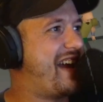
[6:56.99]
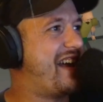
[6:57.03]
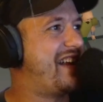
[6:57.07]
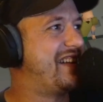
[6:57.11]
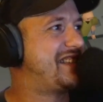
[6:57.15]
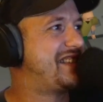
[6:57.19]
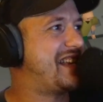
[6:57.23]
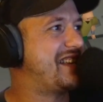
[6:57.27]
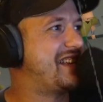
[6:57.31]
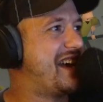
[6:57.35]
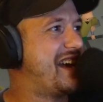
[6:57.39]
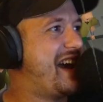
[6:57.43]
It
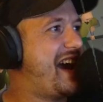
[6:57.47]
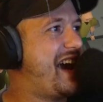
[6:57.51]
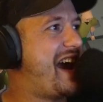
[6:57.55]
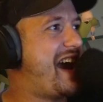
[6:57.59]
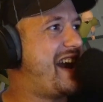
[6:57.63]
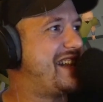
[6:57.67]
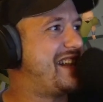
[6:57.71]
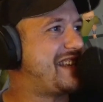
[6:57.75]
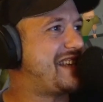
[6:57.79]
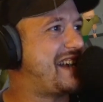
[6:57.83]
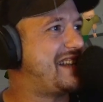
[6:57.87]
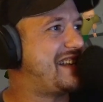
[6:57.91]
says,
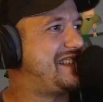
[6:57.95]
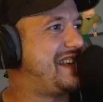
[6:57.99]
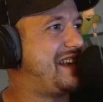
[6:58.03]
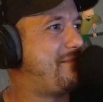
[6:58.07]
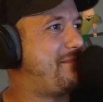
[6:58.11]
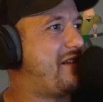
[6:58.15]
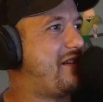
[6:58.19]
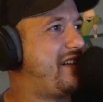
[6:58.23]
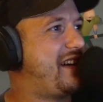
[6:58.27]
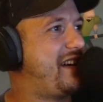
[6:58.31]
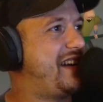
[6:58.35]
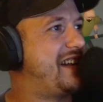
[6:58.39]
and it's 18
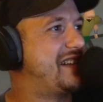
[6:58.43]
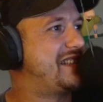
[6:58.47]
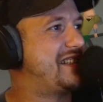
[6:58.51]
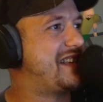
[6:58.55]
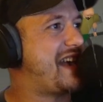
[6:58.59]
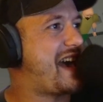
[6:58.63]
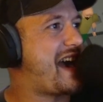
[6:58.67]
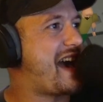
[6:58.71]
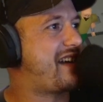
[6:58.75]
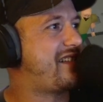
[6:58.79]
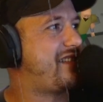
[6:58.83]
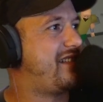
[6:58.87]
million
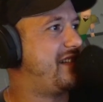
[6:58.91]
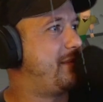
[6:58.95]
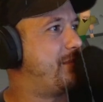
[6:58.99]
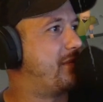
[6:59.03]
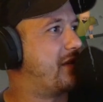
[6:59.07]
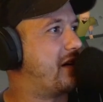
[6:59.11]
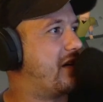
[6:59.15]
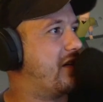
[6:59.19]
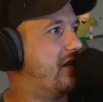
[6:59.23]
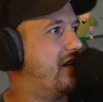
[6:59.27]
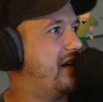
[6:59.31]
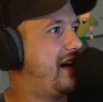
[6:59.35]
exactly,
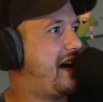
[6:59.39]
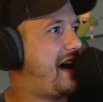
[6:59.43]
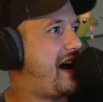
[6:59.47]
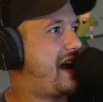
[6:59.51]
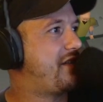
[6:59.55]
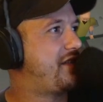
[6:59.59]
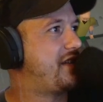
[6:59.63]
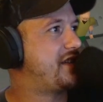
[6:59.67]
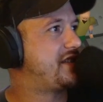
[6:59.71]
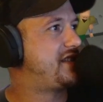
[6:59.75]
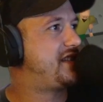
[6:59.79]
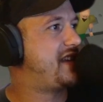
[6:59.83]
bro. Out
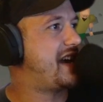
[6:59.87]
of this